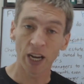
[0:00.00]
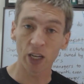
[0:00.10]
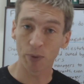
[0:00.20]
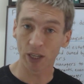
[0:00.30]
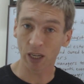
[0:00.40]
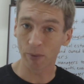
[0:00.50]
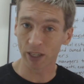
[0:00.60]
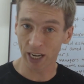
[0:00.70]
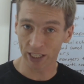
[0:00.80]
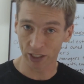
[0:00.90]
has become
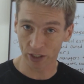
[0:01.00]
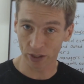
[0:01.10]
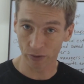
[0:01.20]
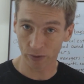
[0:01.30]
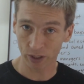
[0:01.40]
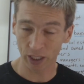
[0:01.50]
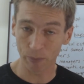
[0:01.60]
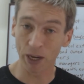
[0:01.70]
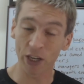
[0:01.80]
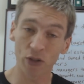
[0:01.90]
an adjective
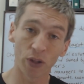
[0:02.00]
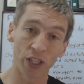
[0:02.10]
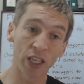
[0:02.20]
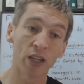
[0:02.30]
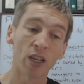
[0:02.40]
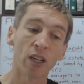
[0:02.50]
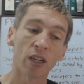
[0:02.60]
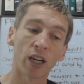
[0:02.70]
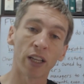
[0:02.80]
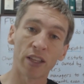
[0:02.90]
based on the
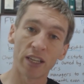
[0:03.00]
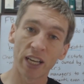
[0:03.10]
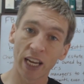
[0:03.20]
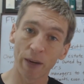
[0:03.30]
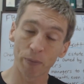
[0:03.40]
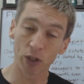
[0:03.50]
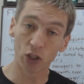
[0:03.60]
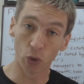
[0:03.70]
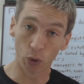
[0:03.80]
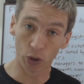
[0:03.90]
name
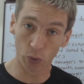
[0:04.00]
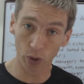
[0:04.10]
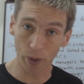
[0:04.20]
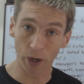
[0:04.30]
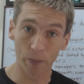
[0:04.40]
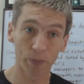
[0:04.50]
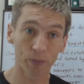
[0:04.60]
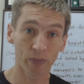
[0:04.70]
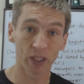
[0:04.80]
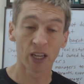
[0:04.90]
George Orwell.
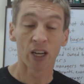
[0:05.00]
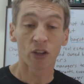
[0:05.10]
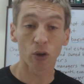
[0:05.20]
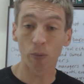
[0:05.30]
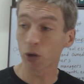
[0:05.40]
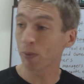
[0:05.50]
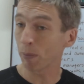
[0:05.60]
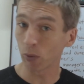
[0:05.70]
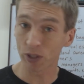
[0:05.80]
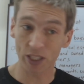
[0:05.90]
So most
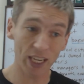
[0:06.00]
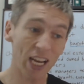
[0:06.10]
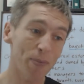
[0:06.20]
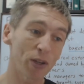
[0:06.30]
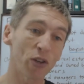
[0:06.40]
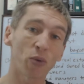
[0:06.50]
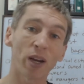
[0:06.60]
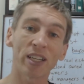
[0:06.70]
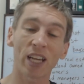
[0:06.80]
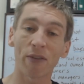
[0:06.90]
people would say, yeah, it'd be
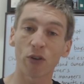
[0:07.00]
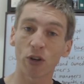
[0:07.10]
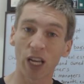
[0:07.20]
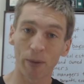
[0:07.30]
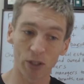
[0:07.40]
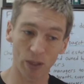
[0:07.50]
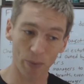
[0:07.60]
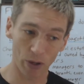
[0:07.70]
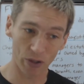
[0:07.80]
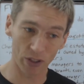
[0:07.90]
great to have your name as a
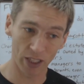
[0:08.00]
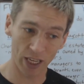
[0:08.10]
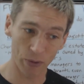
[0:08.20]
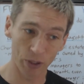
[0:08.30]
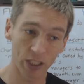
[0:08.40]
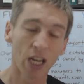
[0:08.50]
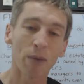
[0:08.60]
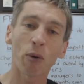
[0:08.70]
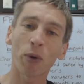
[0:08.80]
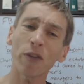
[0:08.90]
part of the language.
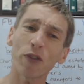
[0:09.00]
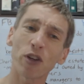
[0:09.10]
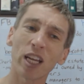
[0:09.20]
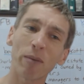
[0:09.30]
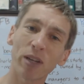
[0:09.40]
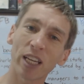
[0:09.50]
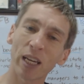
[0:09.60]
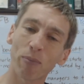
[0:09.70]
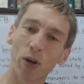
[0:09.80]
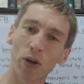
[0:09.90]
But what if your name became